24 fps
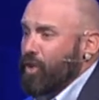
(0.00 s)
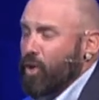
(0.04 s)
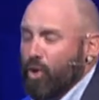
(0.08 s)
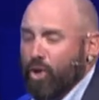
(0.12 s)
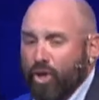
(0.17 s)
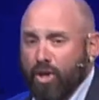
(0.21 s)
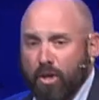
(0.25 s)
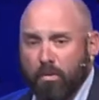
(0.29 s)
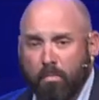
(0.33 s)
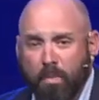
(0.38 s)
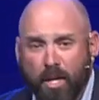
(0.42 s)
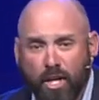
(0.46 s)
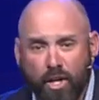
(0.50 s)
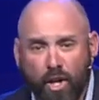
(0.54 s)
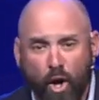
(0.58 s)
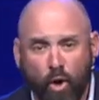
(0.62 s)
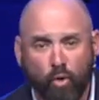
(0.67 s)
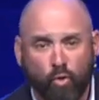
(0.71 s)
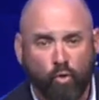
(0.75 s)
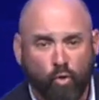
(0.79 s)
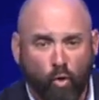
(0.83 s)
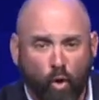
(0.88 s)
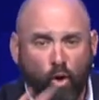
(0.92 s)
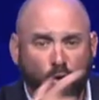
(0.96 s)
there could be
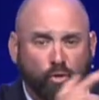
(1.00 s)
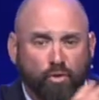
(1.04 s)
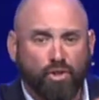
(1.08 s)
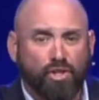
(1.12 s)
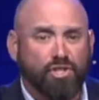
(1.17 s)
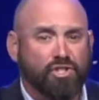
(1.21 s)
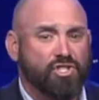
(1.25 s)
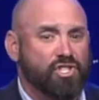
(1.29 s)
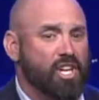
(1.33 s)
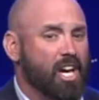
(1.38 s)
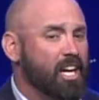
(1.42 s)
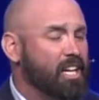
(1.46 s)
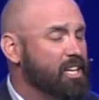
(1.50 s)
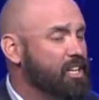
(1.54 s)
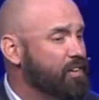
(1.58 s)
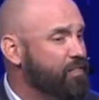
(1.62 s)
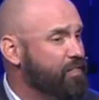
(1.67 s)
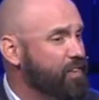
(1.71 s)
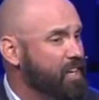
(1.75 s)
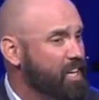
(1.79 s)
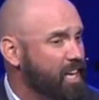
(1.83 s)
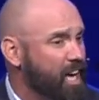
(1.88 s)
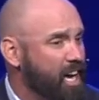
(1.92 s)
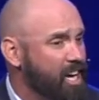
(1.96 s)
no growth and
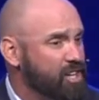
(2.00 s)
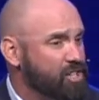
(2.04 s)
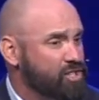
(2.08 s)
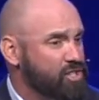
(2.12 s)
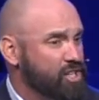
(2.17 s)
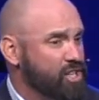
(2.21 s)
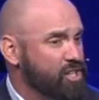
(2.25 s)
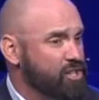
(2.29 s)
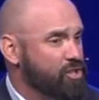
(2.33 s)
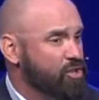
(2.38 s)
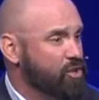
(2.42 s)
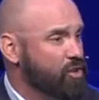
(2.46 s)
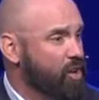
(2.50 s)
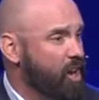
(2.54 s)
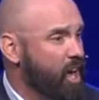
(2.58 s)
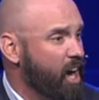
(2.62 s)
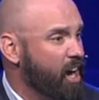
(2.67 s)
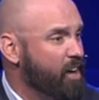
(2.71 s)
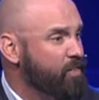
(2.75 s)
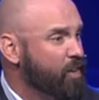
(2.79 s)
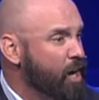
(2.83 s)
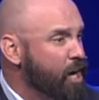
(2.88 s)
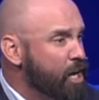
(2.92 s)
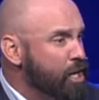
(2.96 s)
sanctification in your
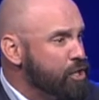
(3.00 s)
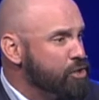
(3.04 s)
life.